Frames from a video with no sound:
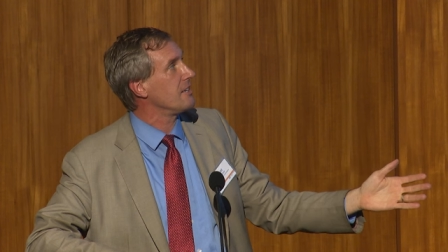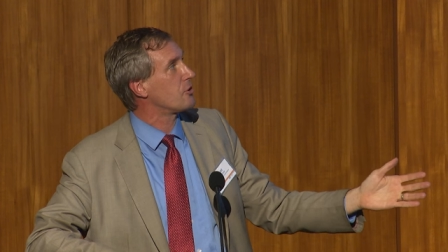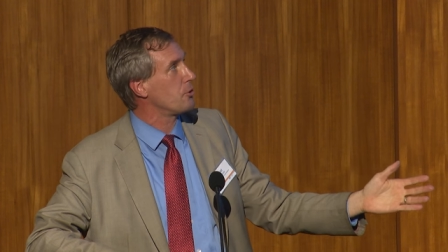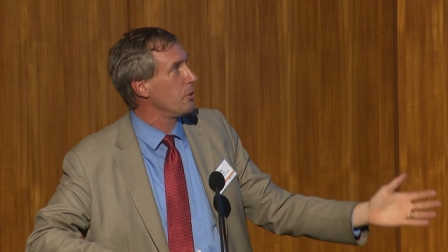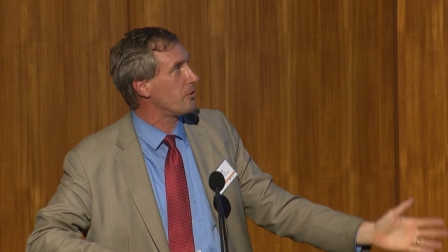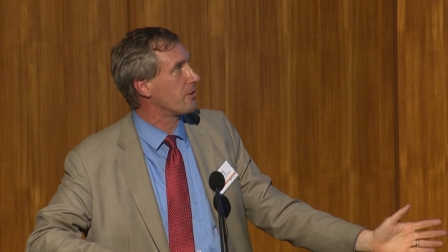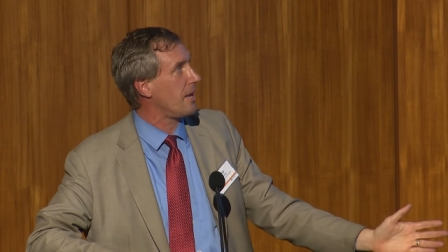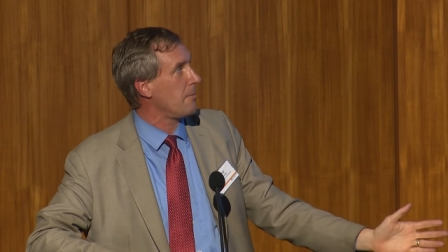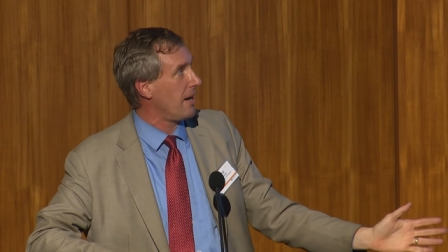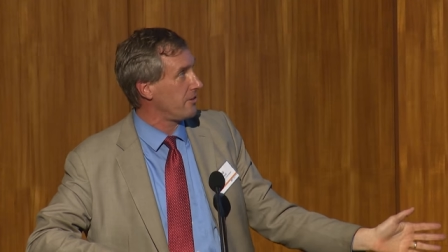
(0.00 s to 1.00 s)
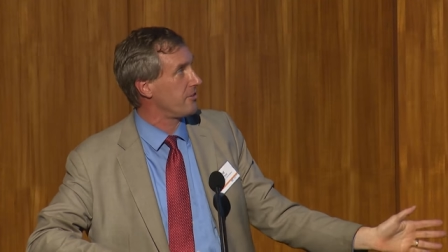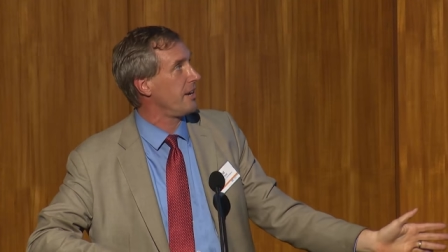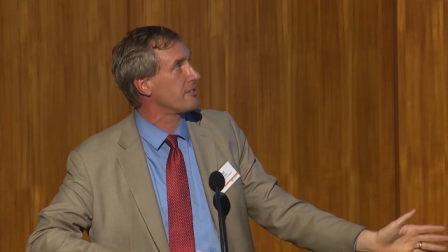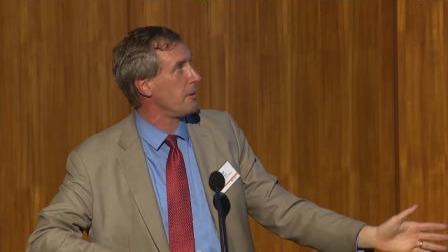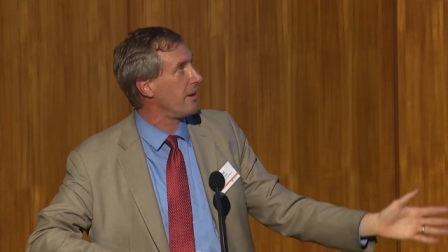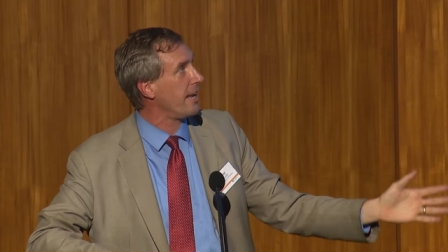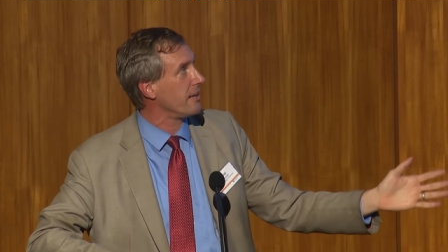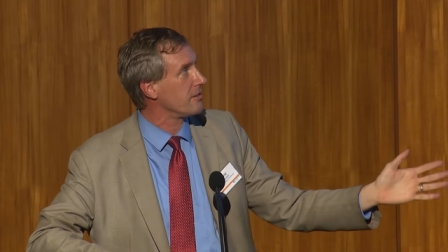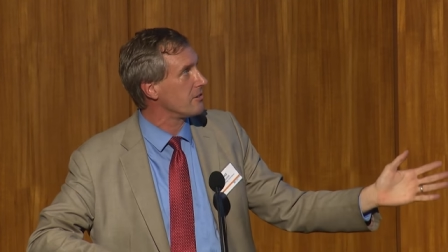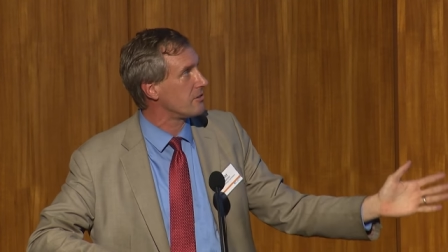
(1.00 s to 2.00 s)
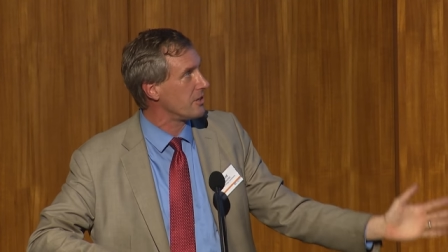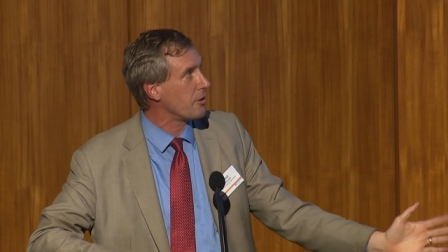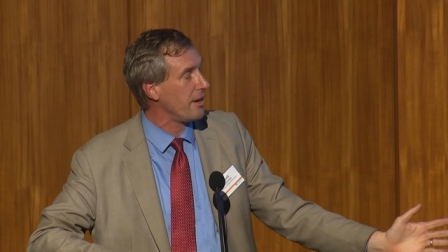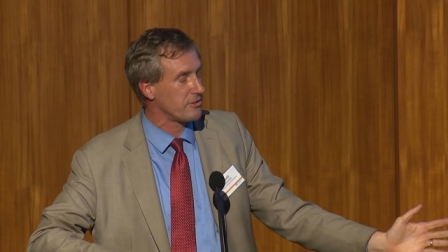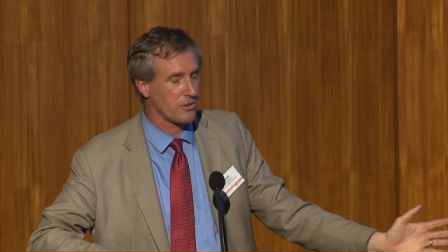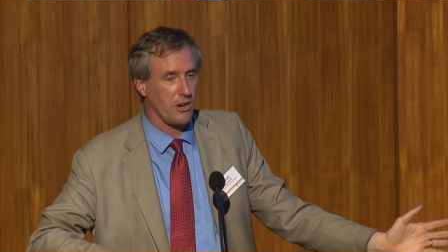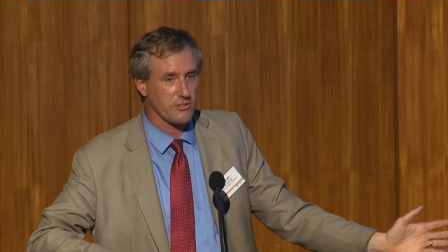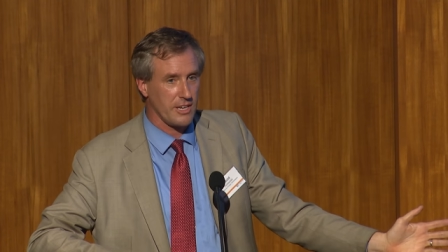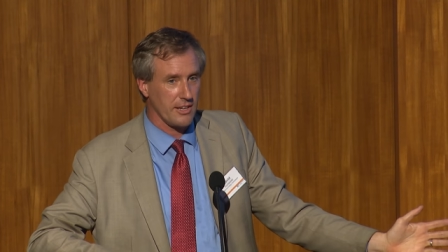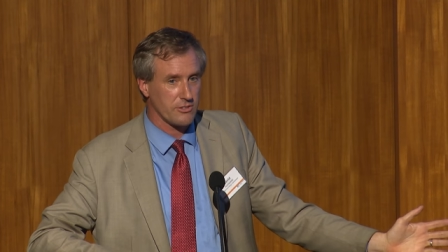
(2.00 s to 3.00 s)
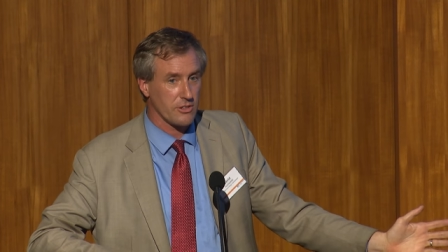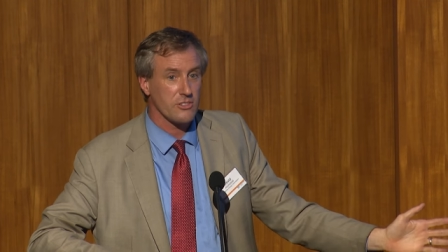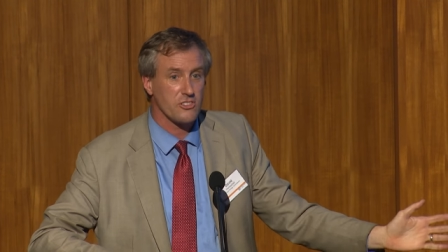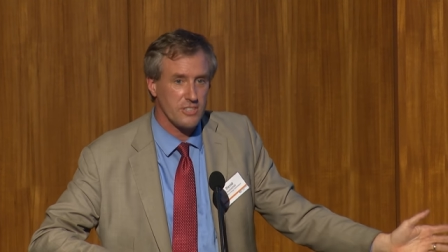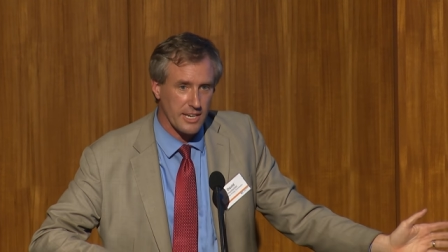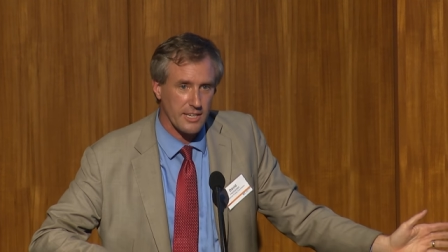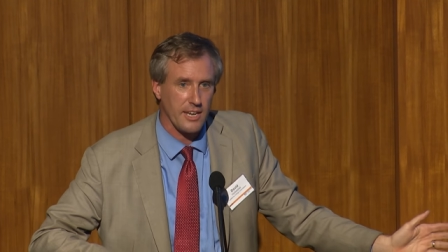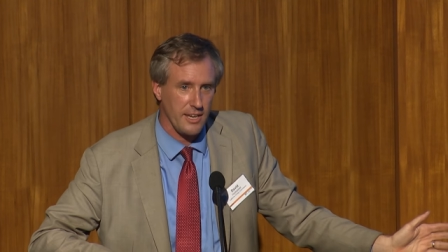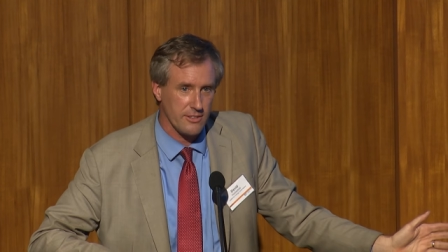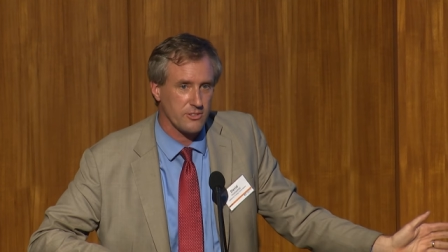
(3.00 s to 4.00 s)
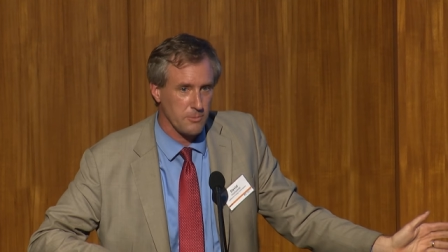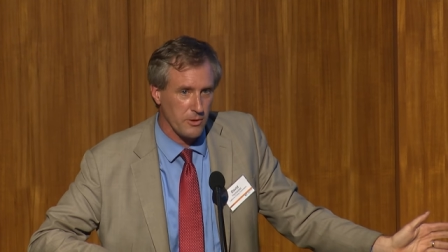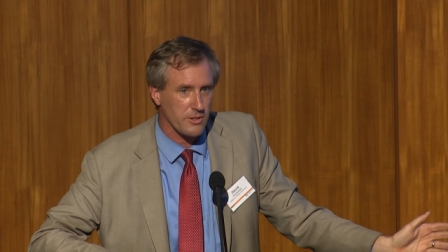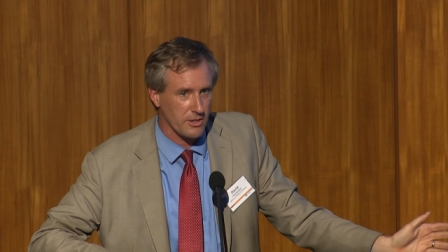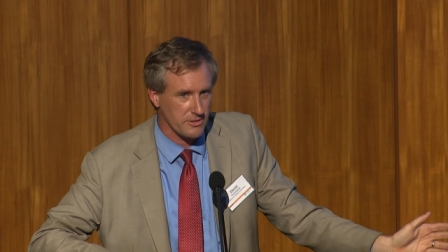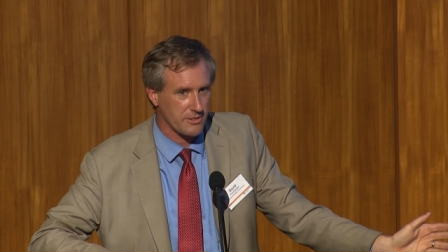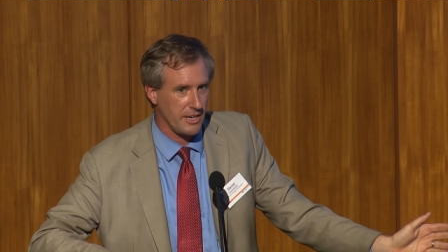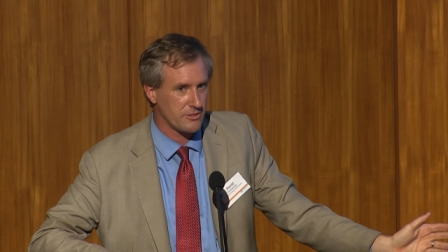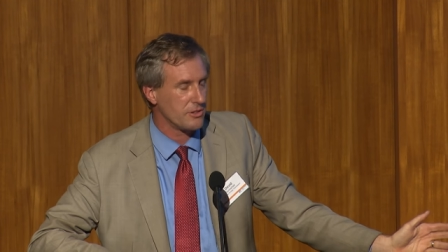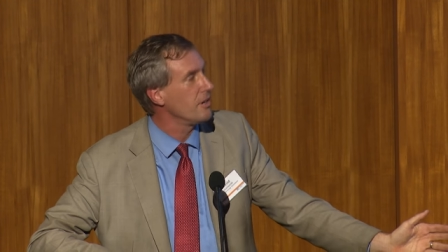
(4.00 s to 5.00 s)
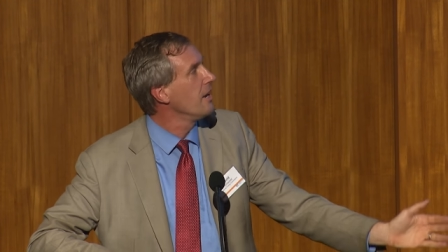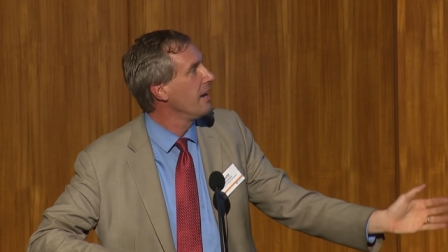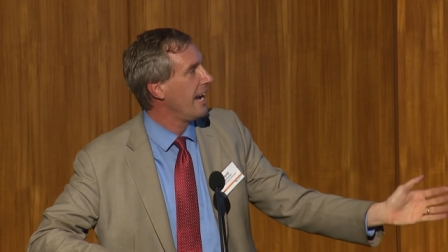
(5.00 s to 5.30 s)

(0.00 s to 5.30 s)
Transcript: truth came out, the science came out, hey, cigarettes cause cancer. Secondhand smoke causes cancer.